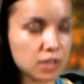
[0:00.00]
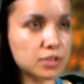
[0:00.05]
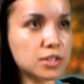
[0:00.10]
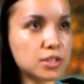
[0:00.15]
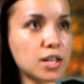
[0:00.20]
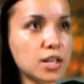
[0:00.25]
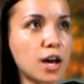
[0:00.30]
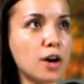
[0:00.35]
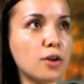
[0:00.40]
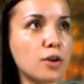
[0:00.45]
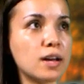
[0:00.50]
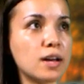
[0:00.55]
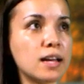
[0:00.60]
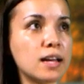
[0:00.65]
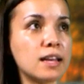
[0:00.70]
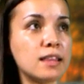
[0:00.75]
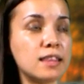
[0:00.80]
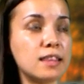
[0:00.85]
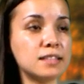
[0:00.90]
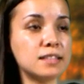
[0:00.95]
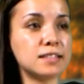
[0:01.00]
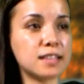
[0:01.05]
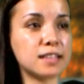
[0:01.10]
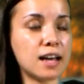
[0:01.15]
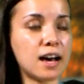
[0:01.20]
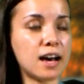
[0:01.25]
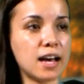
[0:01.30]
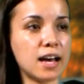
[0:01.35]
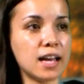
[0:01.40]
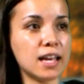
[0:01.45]
So this
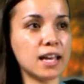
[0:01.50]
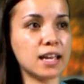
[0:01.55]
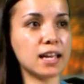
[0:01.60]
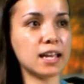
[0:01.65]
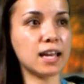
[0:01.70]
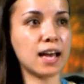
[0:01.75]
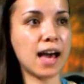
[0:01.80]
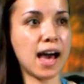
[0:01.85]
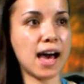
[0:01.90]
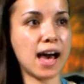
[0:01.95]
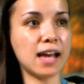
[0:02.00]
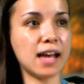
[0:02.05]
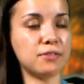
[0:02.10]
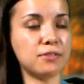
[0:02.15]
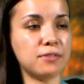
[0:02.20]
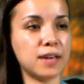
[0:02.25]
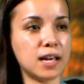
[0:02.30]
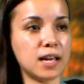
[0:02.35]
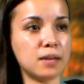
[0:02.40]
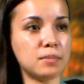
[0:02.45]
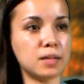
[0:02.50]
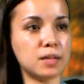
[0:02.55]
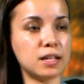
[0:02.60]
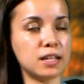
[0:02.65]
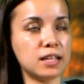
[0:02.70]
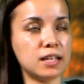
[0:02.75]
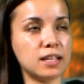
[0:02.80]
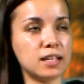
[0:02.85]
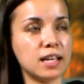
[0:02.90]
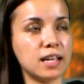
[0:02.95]
guy had a
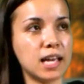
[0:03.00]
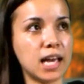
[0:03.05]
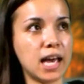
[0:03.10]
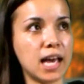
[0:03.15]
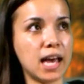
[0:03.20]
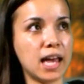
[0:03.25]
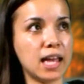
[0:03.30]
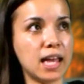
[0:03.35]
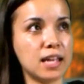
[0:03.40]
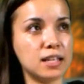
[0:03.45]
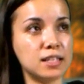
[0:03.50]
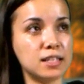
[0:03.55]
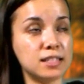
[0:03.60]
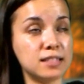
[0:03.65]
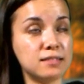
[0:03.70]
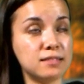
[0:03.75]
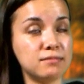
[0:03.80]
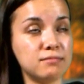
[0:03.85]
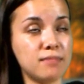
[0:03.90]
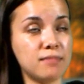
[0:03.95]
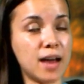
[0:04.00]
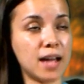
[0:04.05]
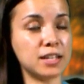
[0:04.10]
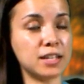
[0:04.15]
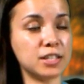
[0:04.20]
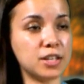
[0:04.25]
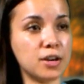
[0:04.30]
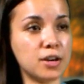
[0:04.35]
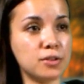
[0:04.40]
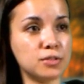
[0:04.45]
family and
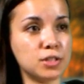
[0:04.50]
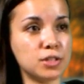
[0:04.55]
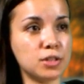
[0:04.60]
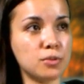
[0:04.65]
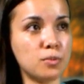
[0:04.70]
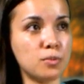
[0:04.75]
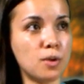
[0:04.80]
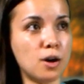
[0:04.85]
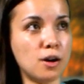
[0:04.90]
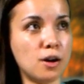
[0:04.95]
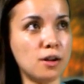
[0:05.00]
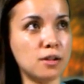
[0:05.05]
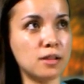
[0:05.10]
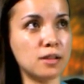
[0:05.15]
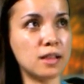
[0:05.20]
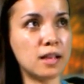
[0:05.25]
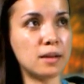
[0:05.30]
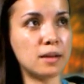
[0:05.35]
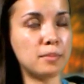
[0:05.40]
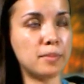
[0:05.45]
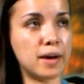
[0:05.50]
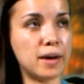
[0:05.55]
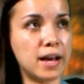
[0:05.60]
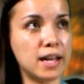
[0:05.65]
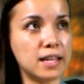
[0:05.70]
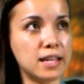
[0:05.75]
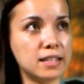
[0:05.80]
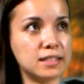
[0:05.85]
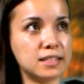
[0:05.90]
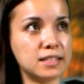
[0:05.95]
had to go to the wall,
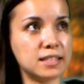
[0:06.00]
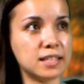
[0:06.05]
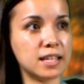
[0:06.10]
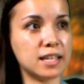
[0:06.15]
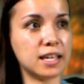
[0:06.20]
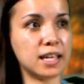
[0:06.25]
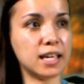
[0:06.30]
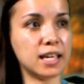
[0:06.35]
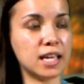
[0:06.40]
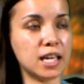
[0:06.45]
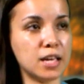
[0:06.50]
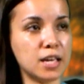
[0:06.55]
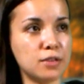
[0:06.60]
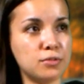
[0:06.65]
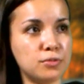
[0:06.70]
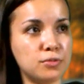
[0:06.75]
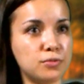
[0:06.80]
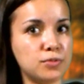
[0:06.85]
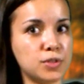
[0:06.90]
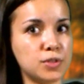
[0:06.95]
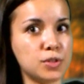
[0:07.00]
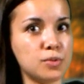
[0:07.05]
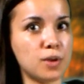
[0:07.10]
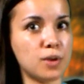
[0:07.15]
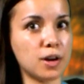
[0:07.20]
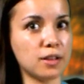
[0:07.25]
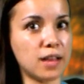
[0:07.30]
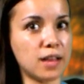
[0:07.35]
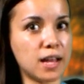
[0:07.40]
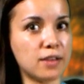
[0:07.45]
but if you
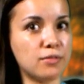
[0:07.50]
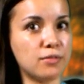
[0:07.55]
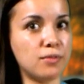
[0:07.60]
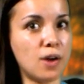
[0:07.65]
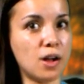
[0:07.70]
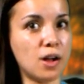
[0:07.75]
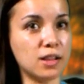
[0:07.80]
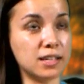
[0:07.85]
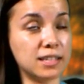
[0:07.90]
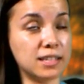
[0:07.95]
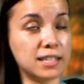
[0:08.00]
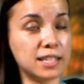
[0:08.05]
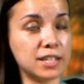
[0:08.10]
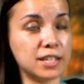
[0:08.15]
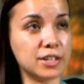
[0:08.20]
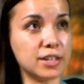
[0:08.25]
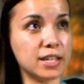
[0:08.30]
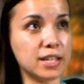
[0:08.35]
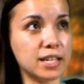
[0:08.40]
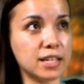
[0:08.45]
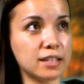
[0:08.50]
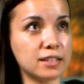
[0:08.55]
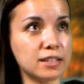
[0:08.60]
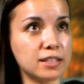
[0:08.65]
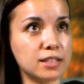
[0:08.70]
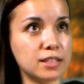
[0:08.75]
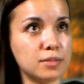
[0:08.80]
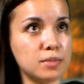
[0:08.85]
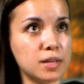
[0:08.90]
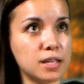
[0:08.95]
are like
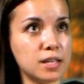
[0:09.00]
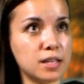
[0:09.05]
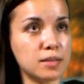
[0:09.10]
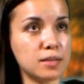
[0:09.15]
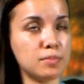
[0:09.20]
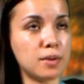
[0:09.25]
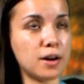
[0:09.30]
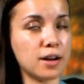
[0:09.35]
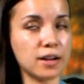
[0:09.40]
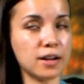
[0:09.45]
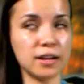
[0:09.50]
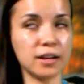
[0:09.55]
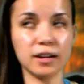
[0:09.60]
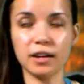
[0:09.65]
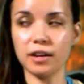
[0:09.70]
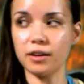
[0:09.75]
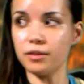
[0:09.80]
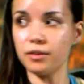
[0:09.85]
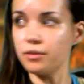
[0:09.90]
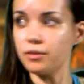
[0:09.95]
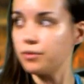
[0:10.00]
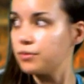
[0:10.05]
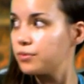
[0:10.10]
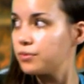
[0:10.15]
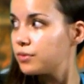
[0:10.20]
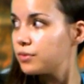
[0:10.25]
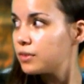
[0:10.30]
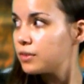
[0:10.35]
volunteering to be part of